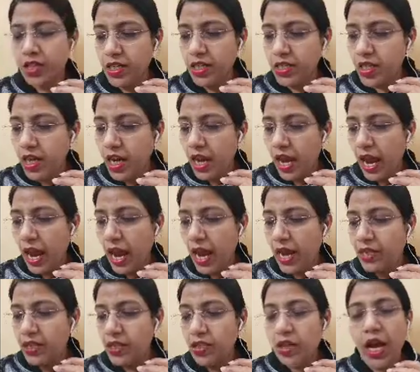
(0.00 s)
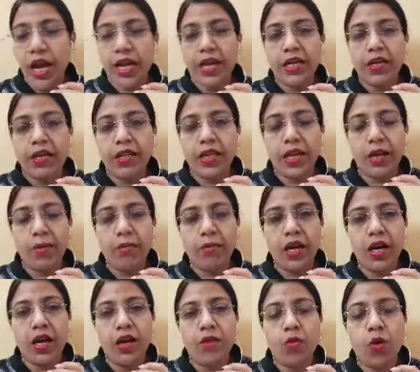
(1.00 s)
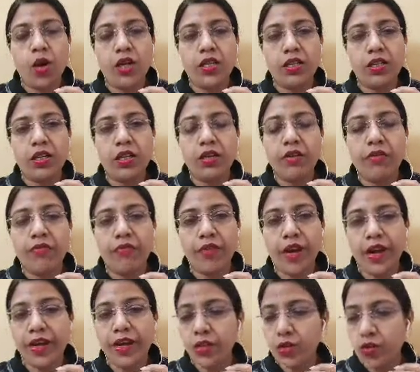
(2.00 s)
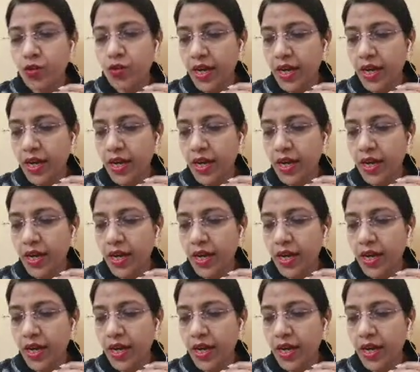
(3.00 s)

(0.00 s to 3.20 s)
and I claim I want a fair trial.